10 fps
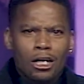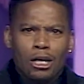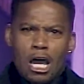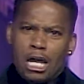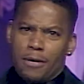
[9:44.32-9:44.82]

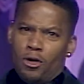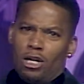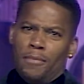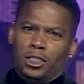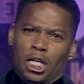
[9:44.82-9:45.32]
How come you don't let
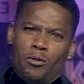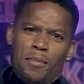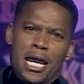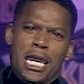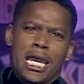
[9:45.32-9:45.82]
me sleep with my
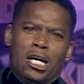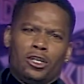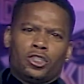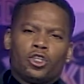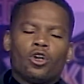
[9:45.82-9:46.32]
head on your
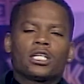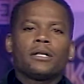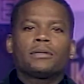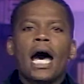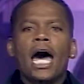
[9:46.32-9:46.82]
shoulder? Because I'm
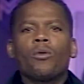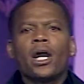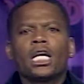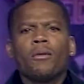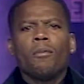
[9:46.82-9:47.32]
tired of waking
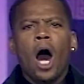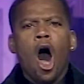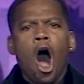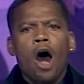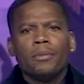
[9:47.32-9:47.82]
up with my
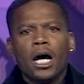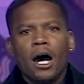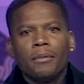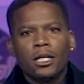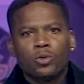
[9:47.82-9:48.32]
arm numb,
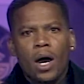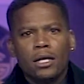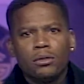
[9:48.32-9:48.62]
that's why.